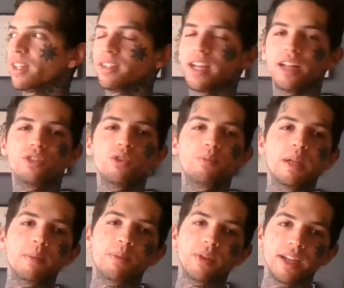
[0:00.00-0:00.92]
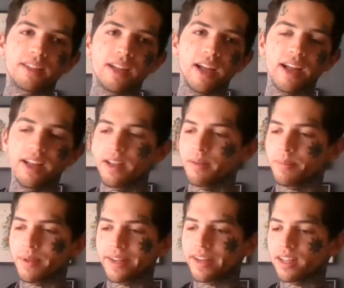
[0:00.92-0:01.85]
to tattoo people like that
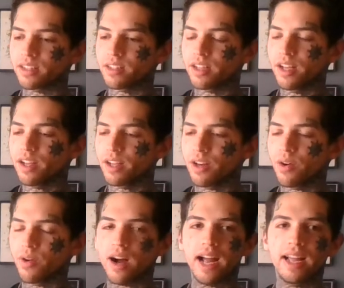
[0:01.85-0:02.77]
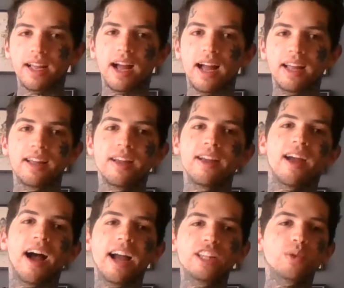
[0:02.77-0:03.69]
because,
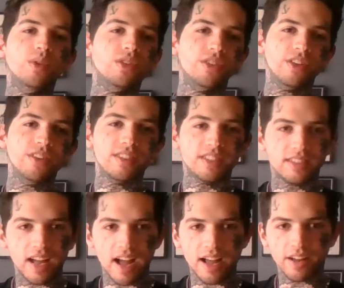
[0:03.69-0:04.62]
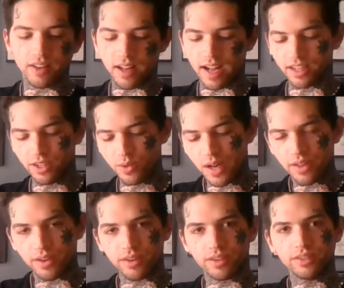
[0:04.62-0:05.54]
I do a certain style. I do
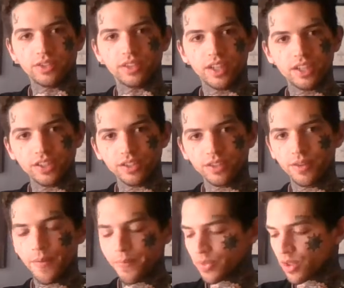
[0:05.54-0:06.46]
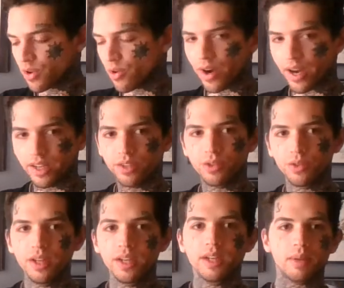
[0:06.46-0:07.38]
either traditional or I
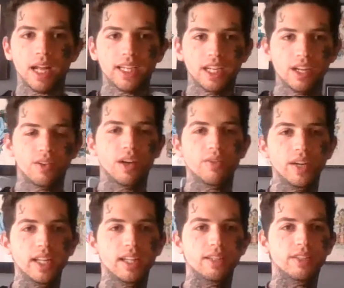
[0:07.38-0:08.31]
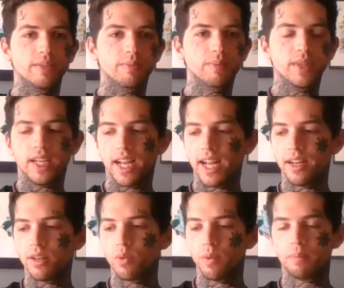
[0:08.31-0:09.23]
do black and gray realism.
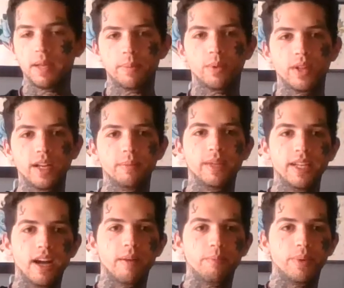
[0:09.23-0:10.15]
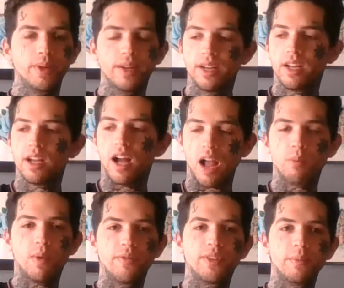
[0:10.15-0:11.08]
And when people hit me up, I
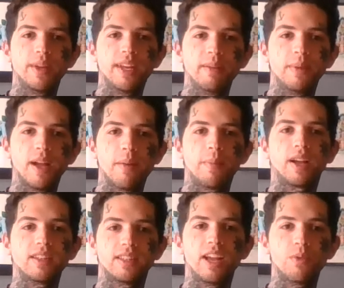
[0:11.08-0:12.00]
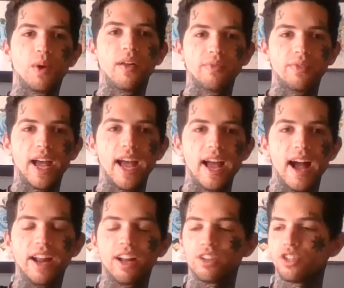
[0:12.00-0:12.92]
want them to hit me up because they want that.
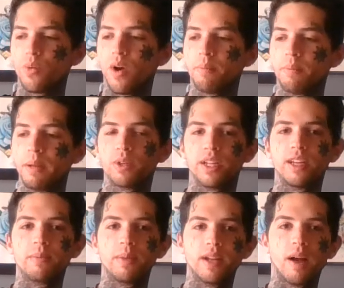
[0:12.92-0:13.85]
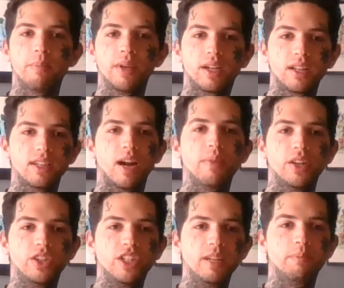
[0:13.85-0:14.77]
I just don't want people to hit me up because I'm the
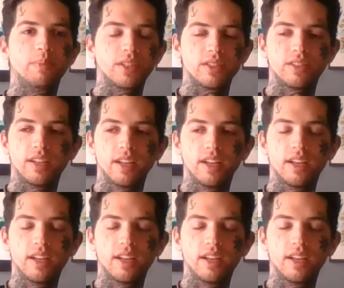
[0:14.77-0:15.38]
cheapest